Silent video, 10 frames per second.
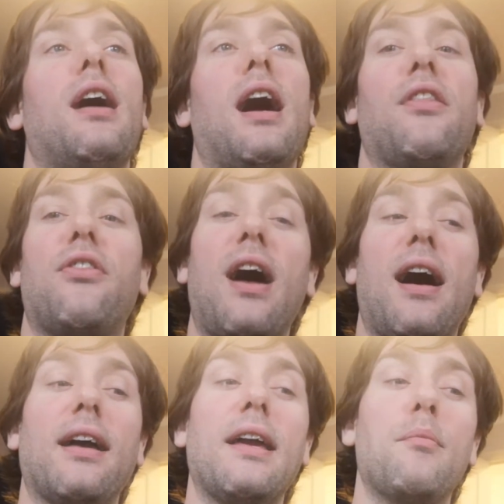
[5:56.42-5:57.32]
and that
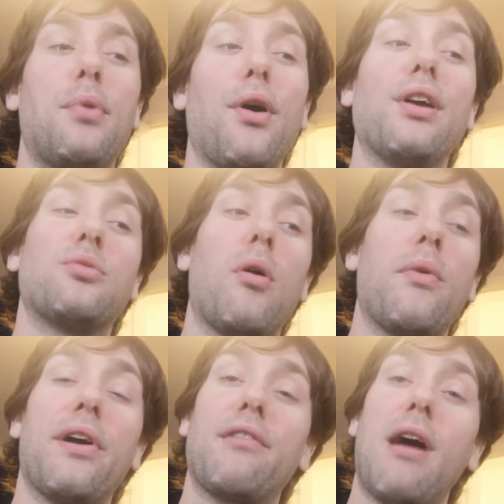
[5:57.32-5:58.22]
input is what
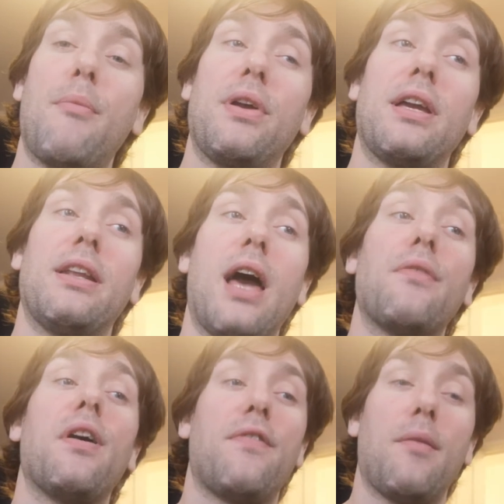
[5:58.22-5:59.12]
we're grabbing in
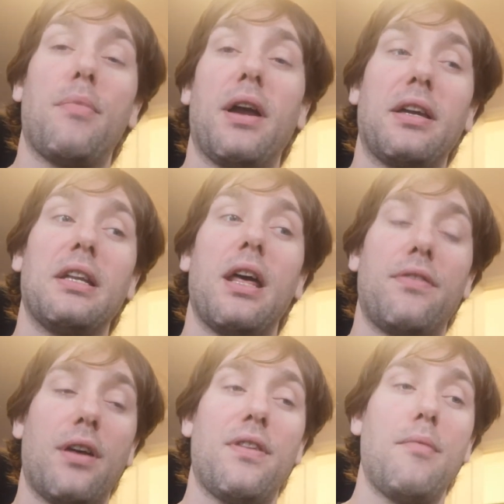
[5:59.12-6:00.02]
FFmpeg. In
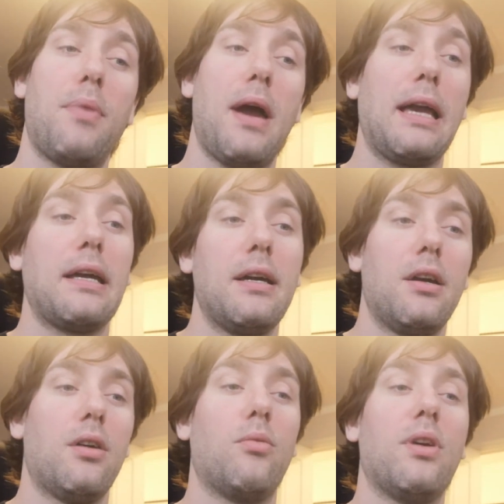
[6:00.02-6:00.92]
FFmpeg,
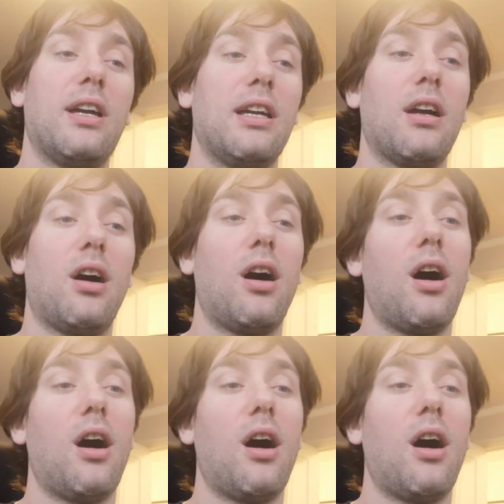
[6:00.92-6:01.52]
we